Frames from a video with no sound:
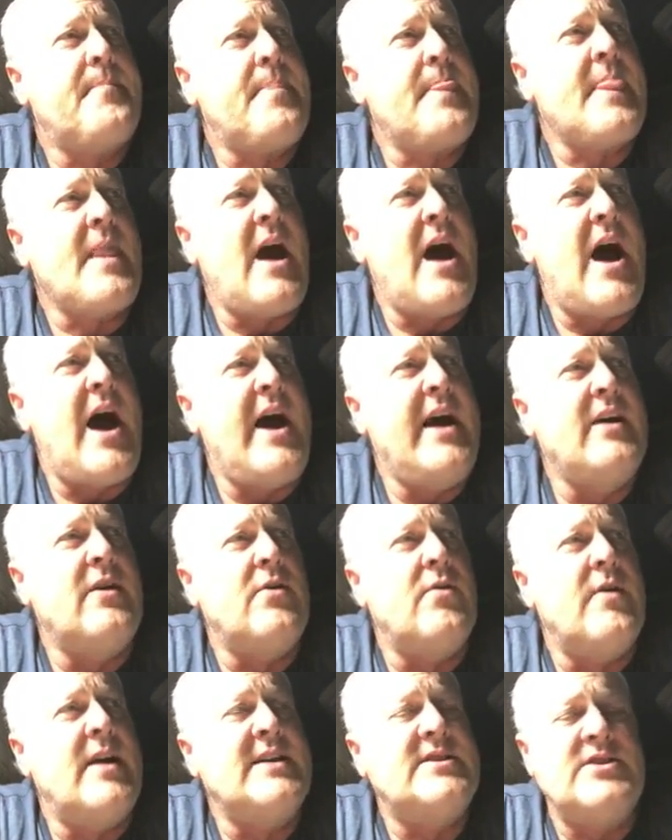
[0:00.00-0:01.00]
higher
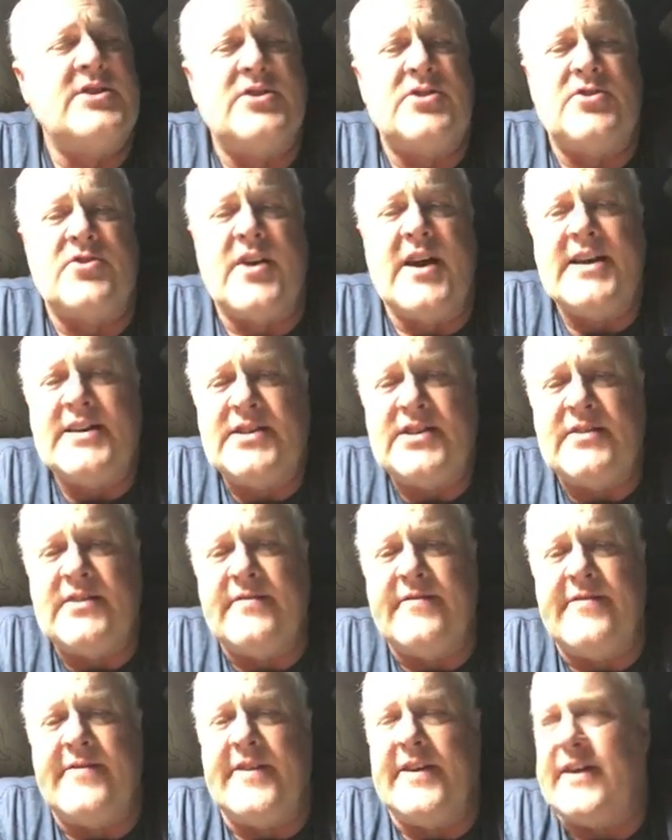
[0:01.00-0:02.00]
registration
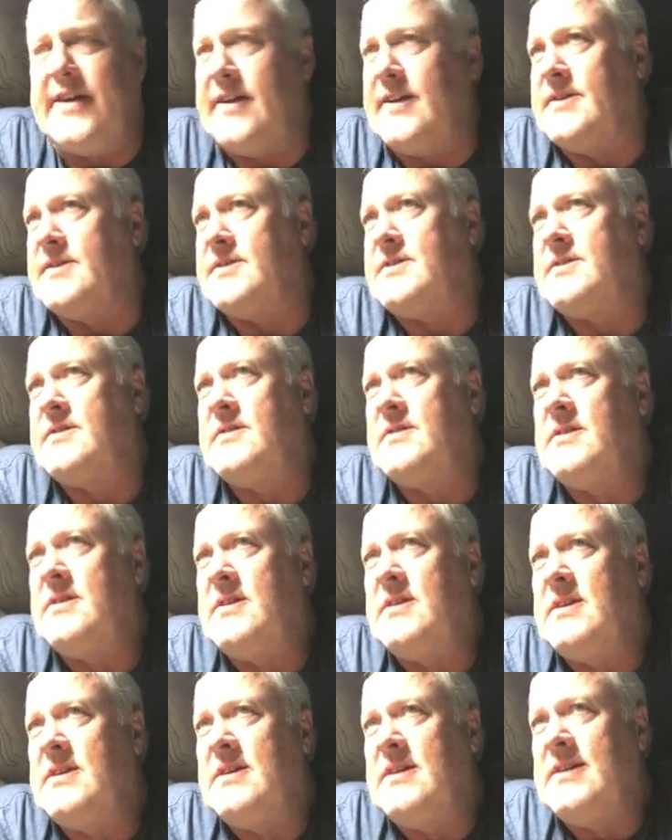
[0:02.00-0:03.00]
fees.
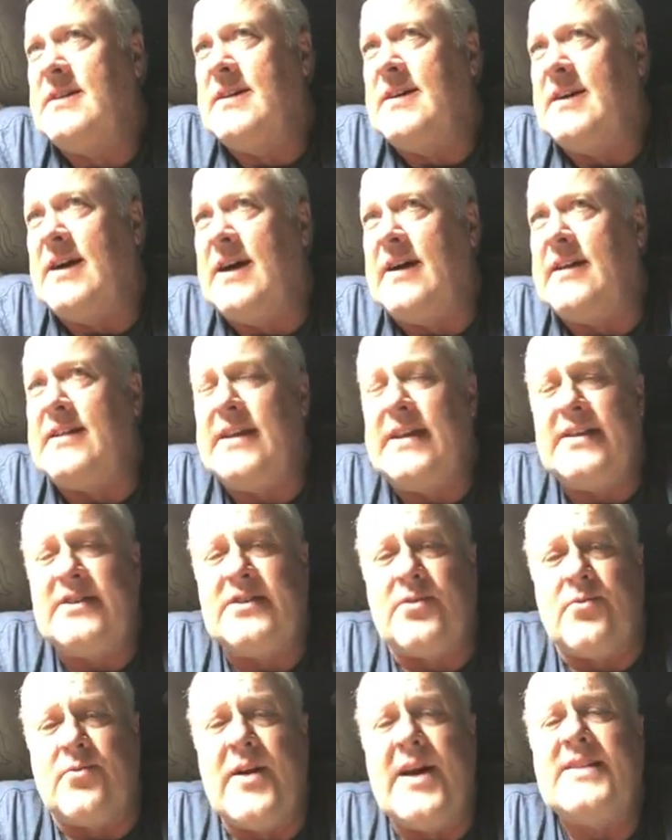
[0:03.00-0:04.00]
I think to
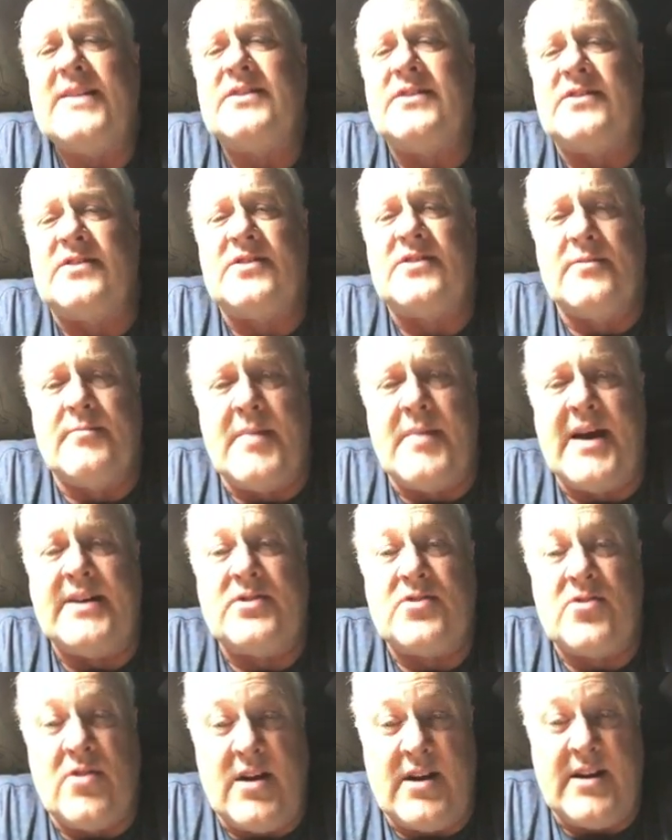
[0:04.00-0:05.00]
register my
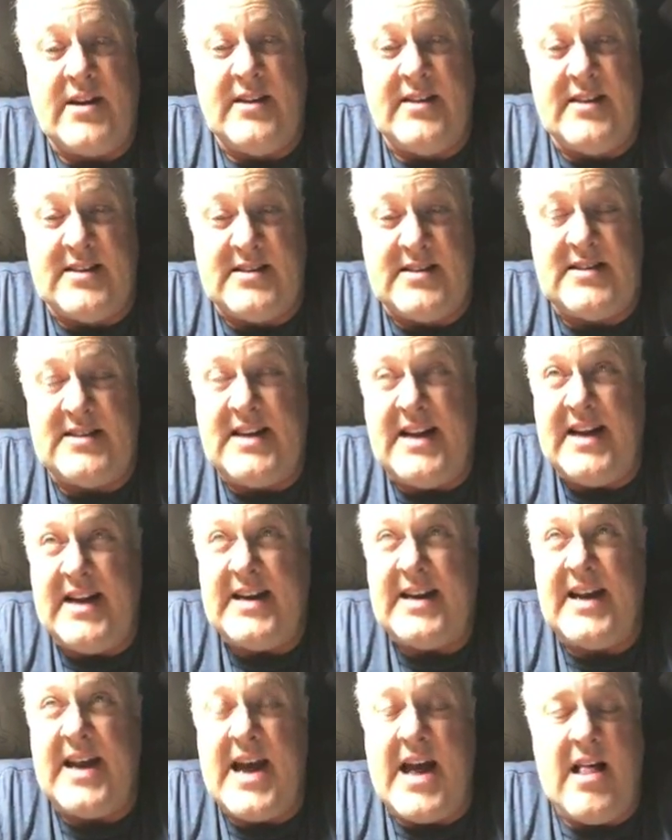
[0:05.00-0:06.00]
truck in the state of
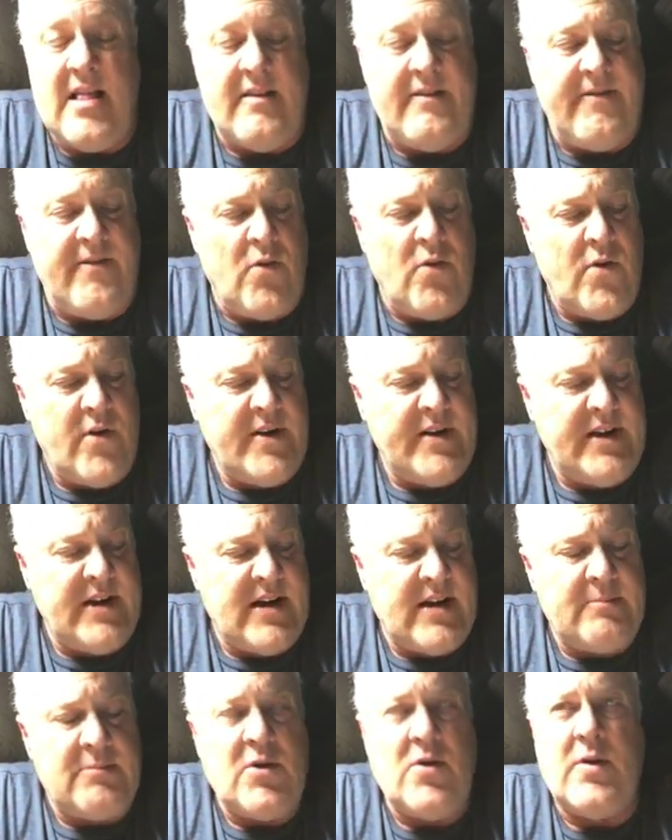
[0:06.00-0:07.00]
California,
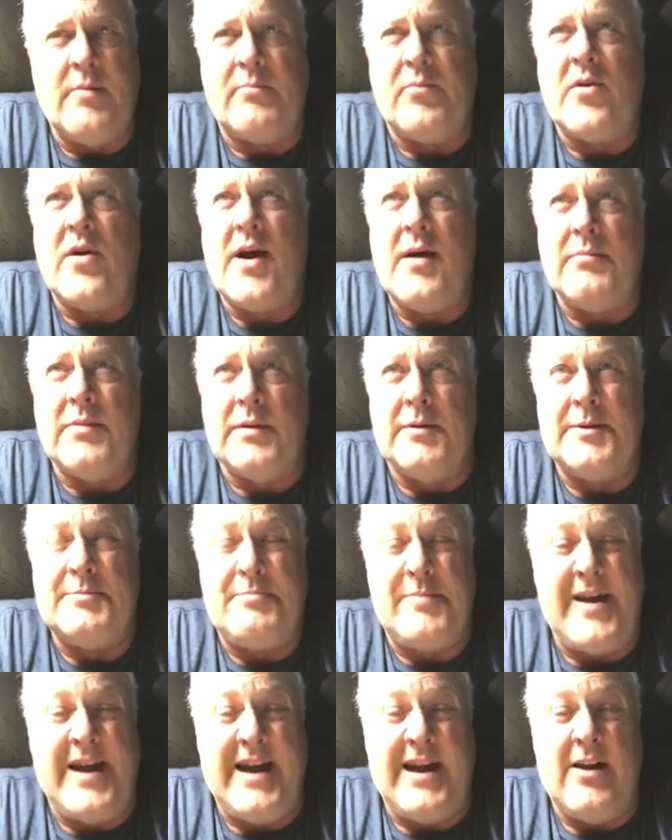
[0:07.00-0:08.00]
I'm going to probably
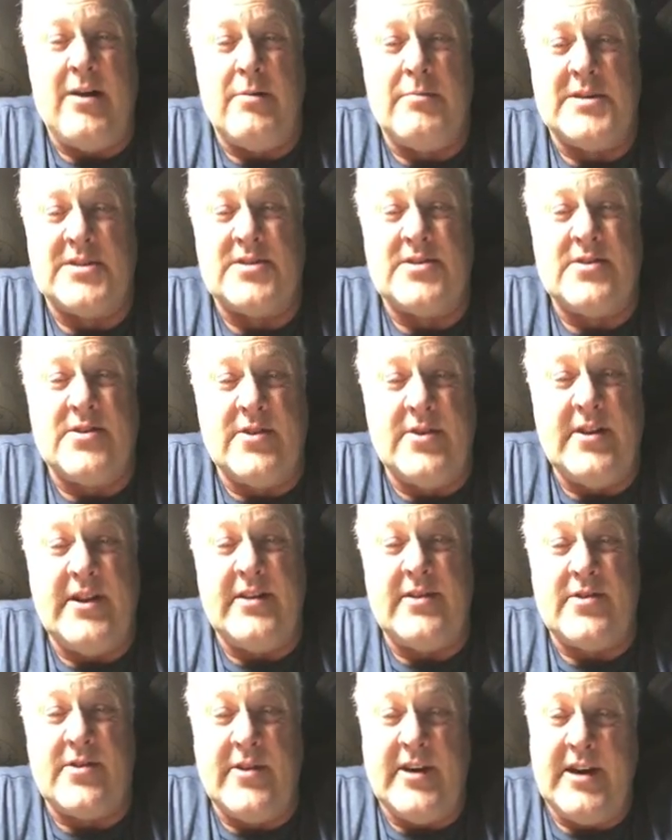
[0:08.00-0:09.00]
pay almost
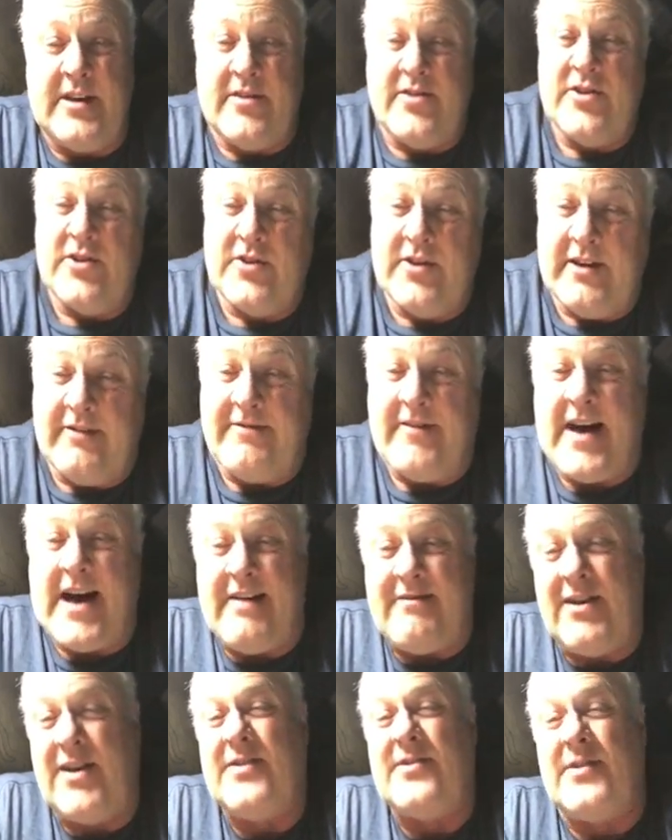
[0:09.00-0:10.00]
$3,300 to
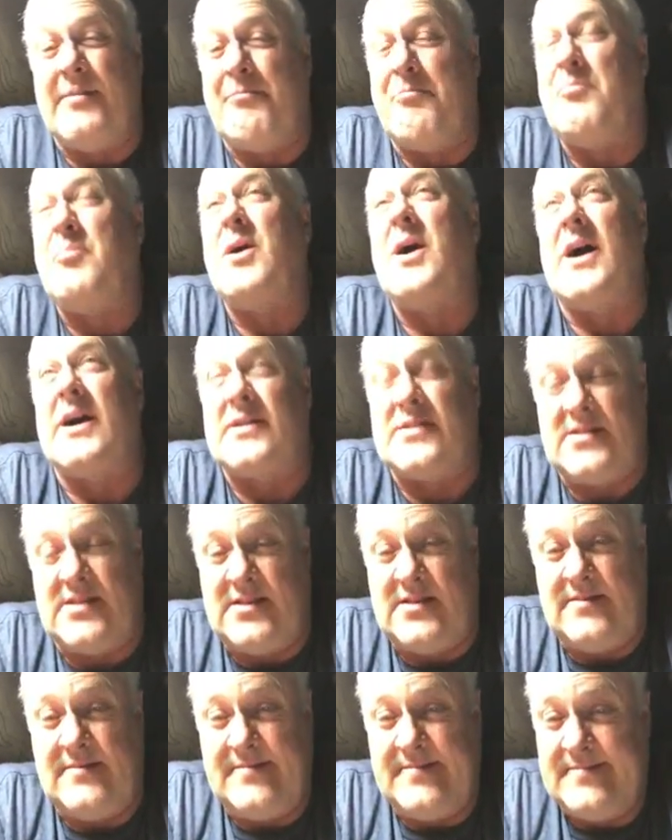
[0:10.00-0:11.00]
$3,500 bucks.
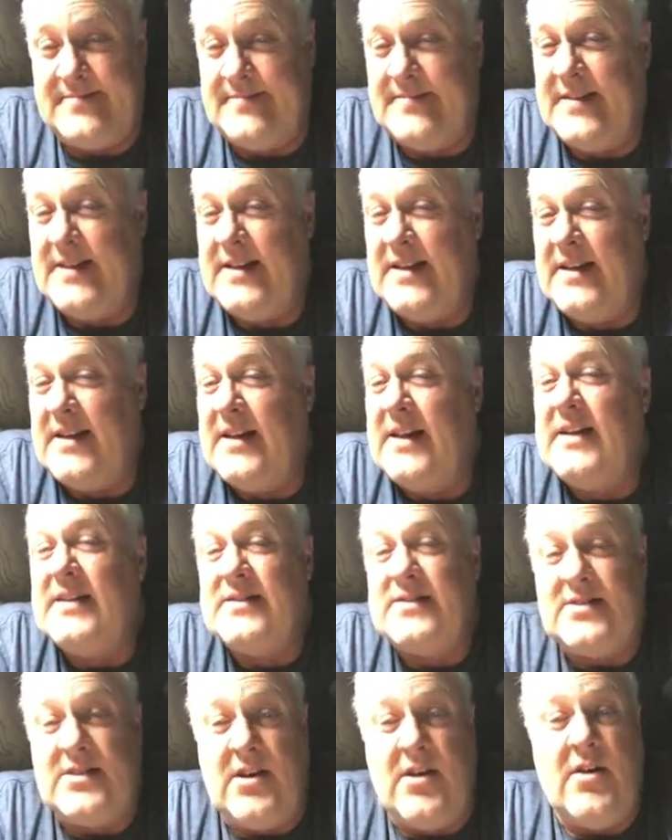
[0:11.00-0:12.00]

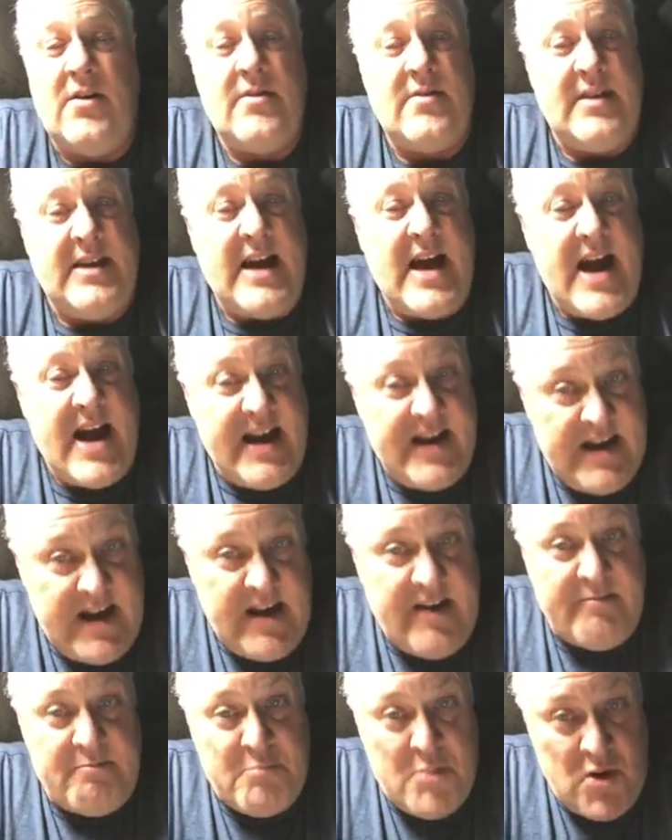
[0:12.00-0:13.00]
So the idea
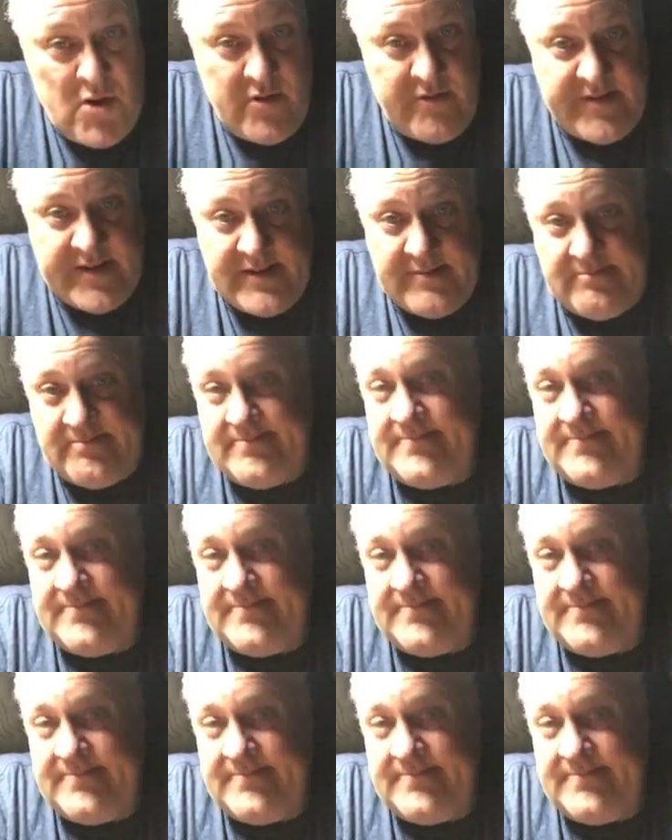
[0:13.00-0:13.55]
of moving